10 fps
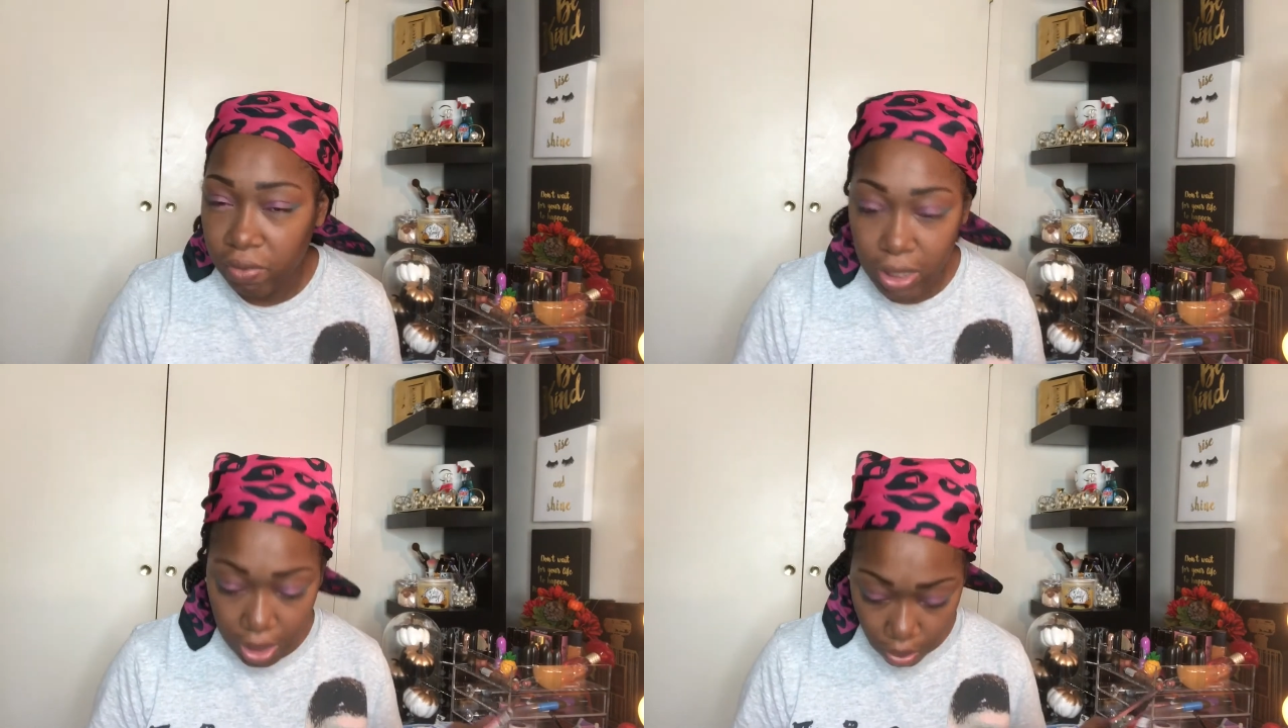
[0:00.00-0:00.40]

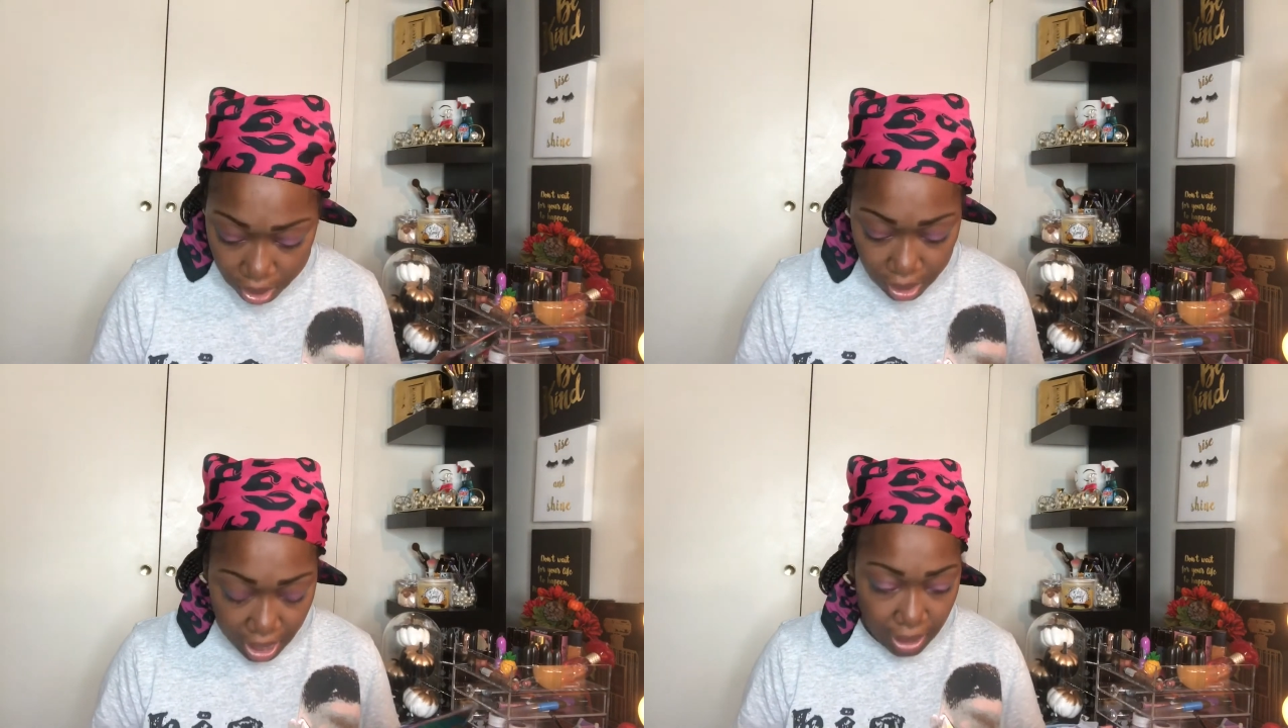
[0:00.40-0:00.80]
video,
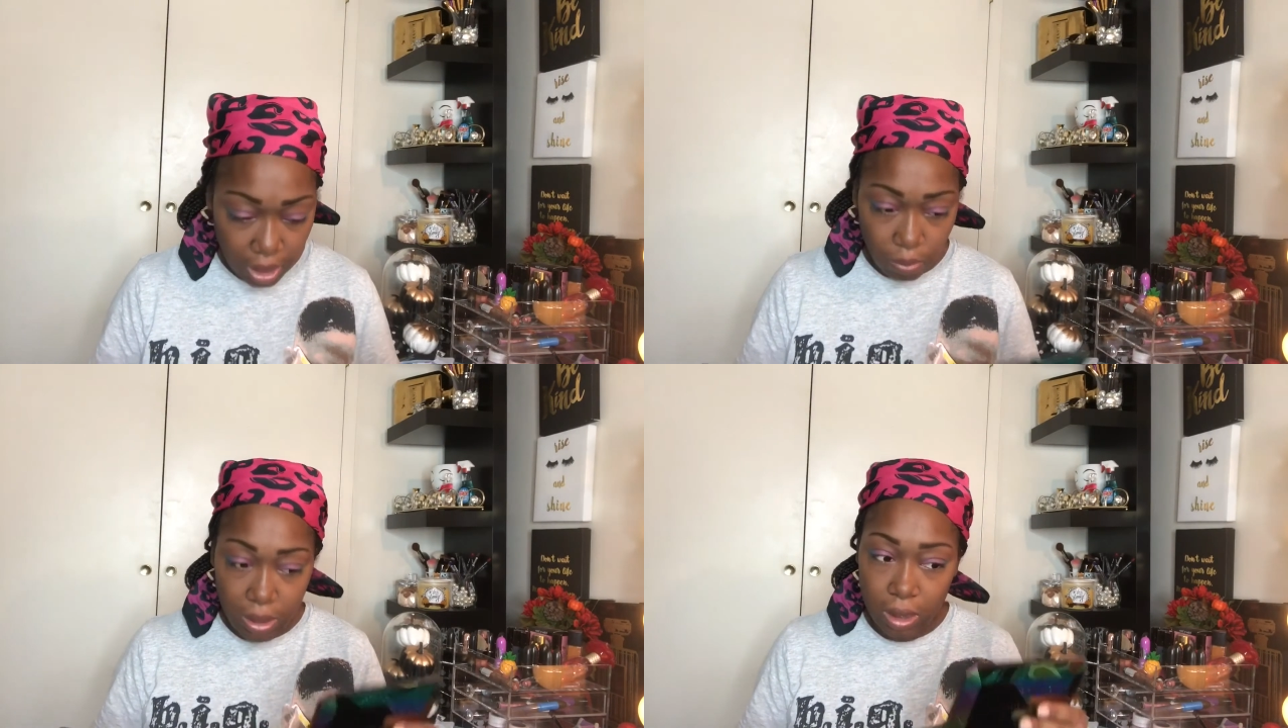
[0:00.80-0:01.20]
and I
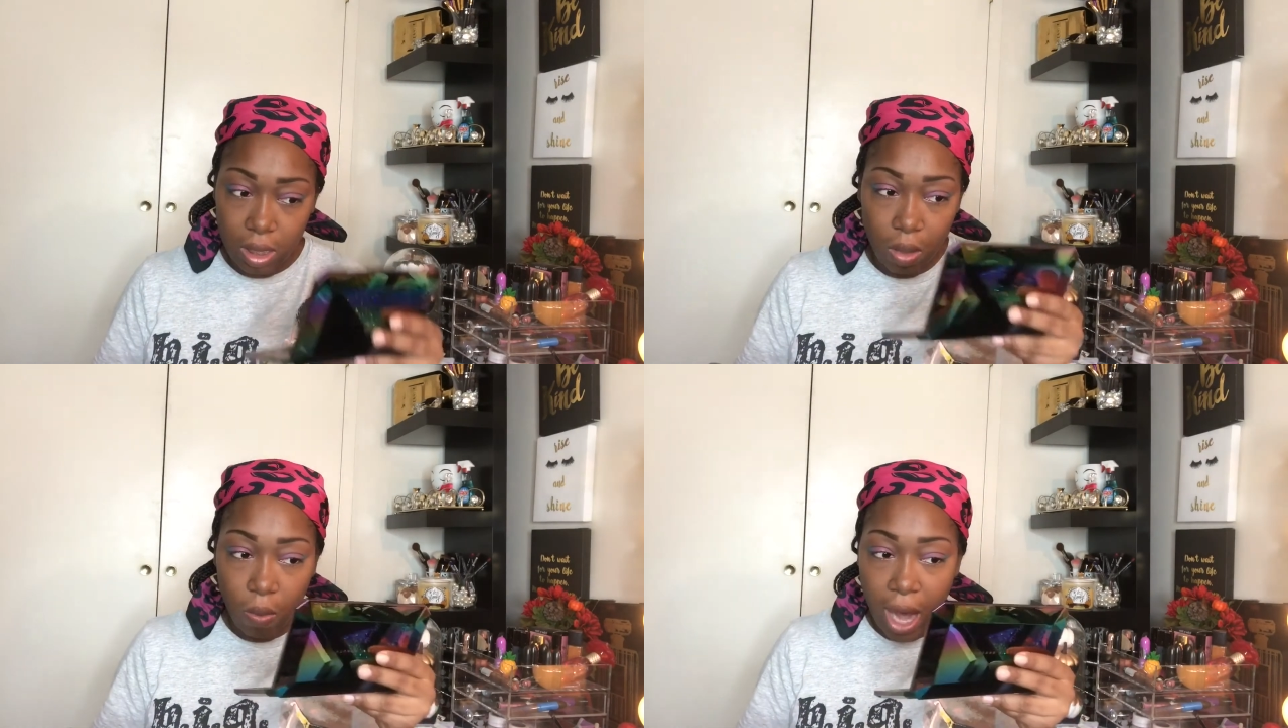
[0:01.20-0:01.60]
think we'd
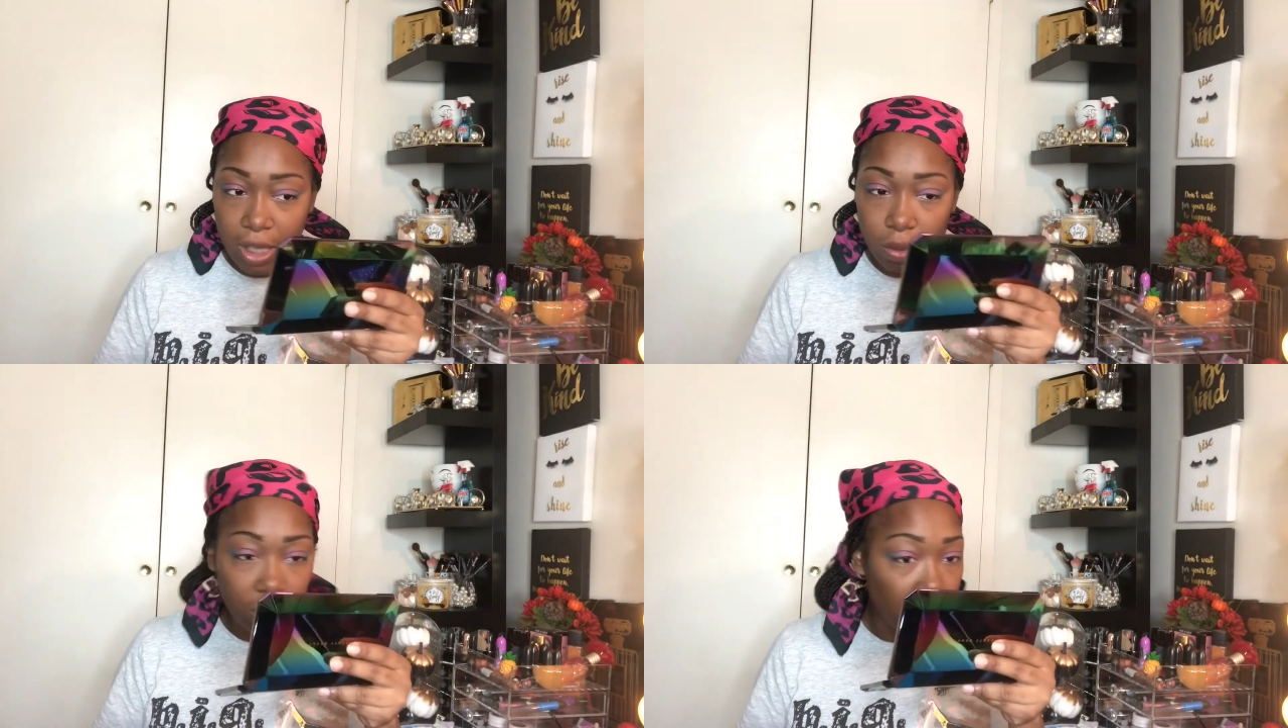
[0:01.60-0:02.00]
still
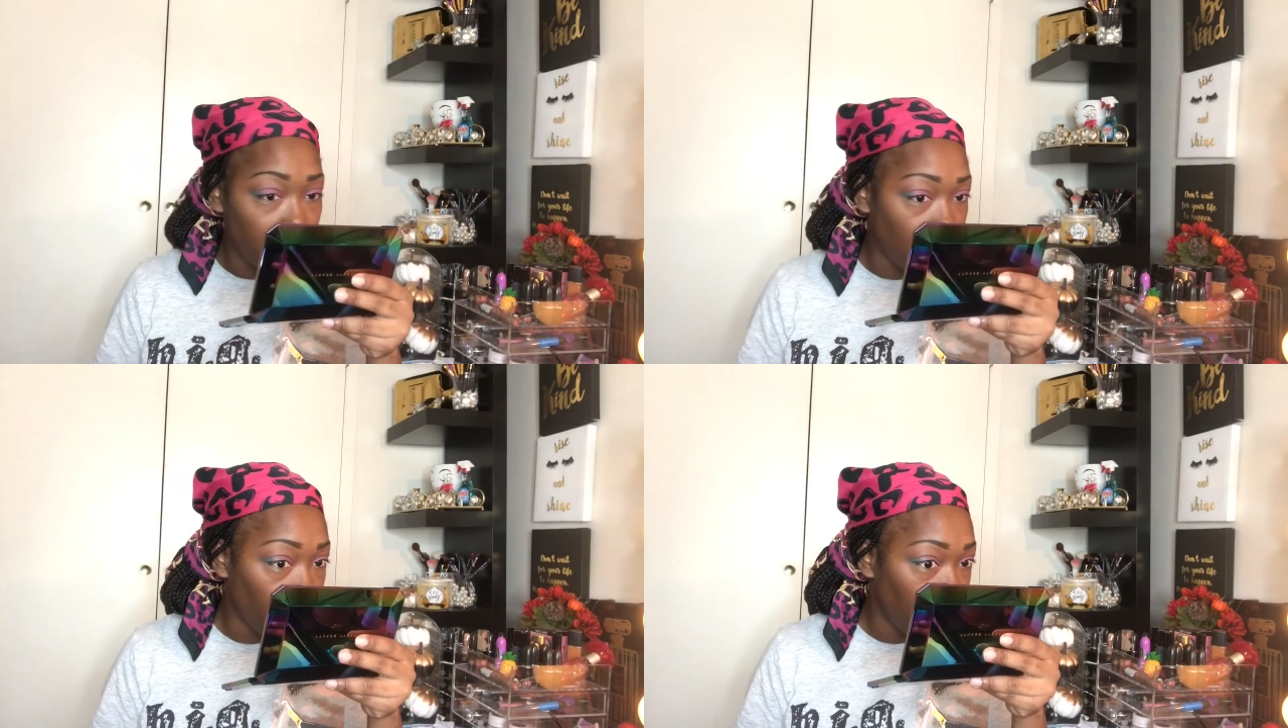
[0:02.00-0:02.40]
watch. We
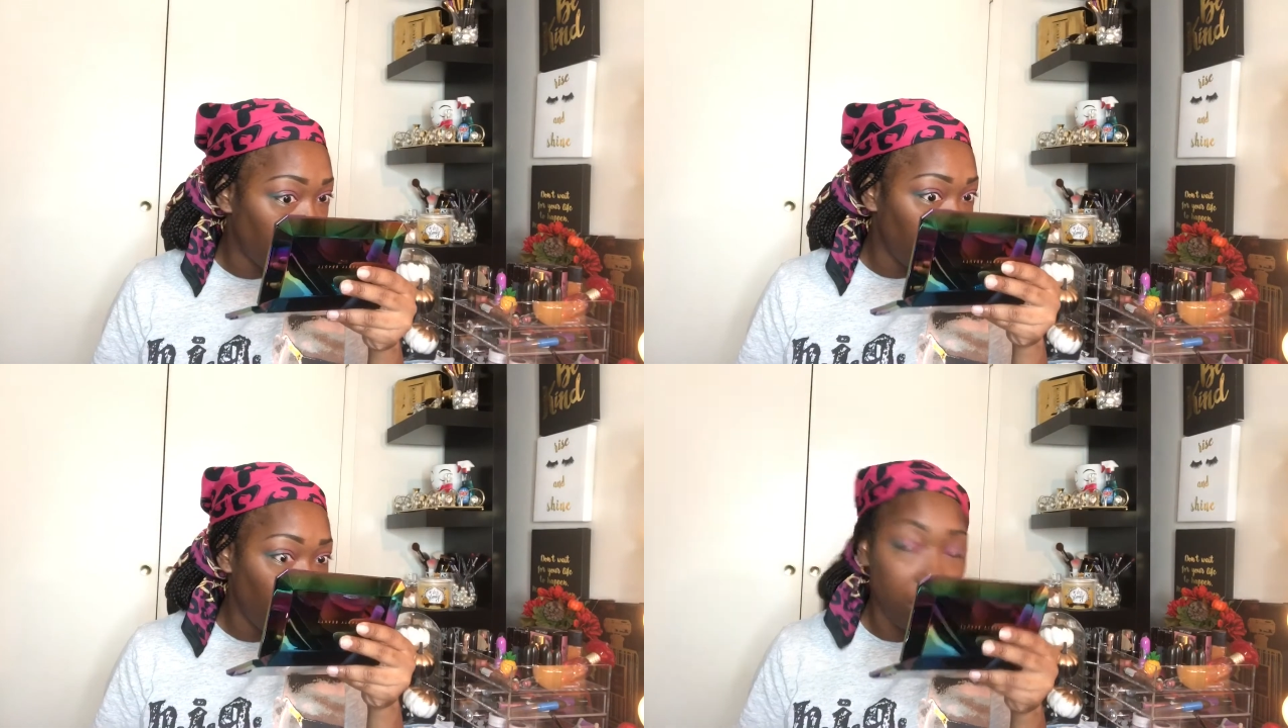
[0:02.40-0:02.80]
still want to
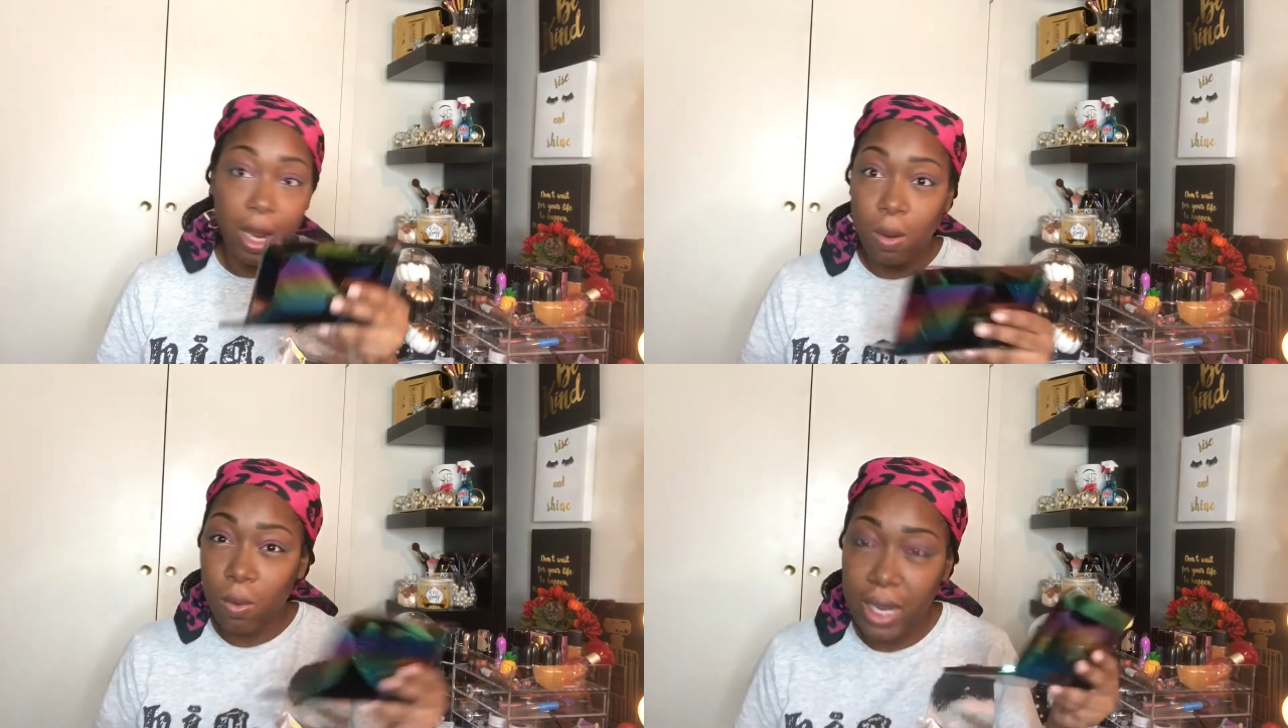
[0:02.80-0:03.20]
know,
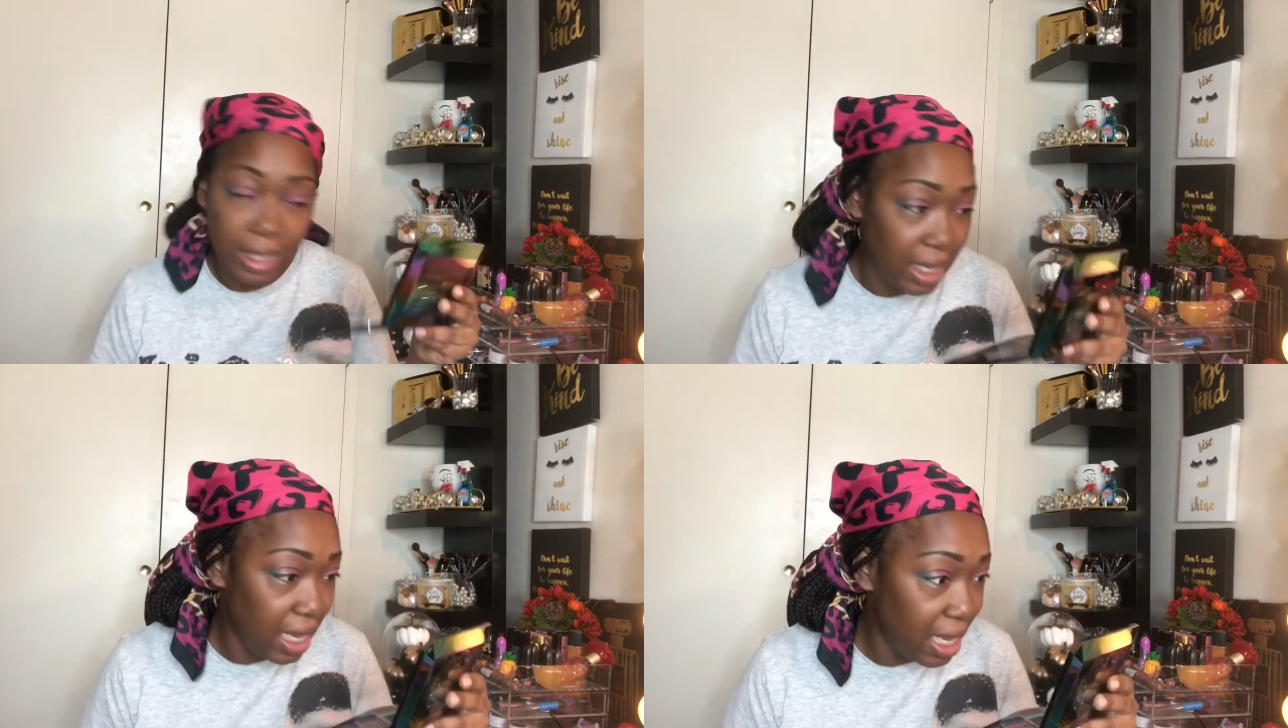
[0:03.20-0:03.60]
like, oh, they
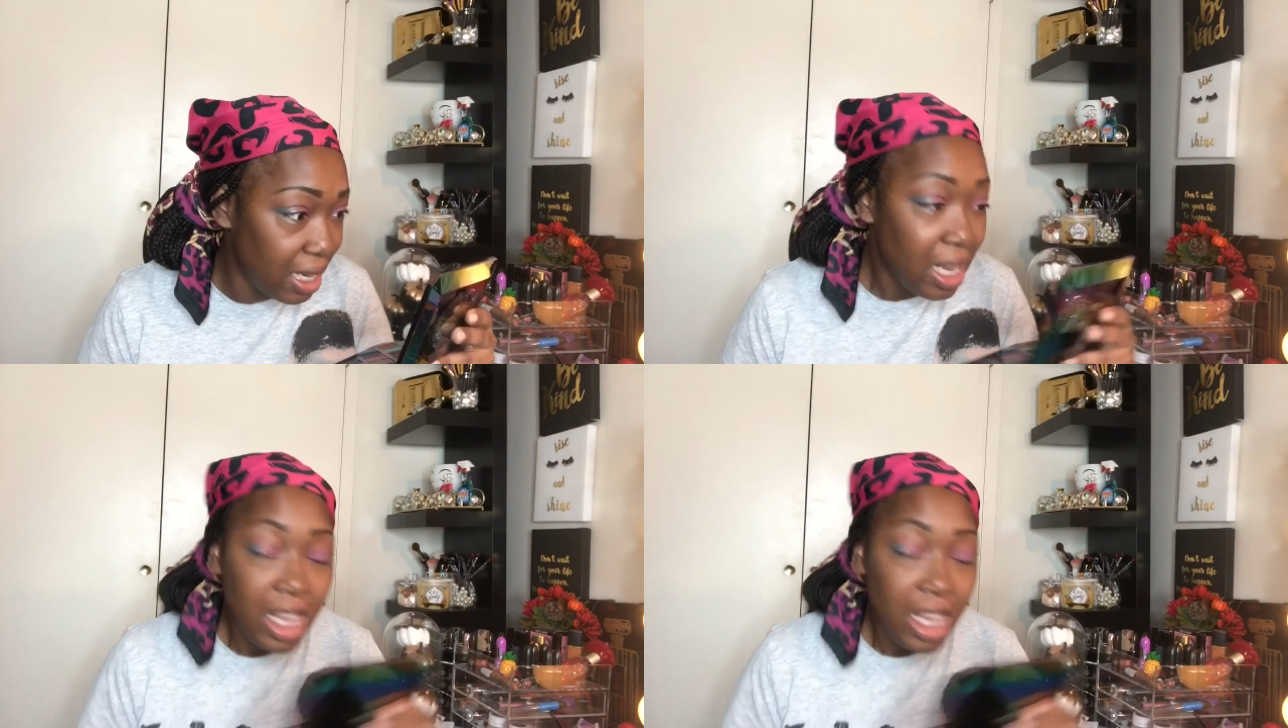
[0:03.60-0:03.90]
did?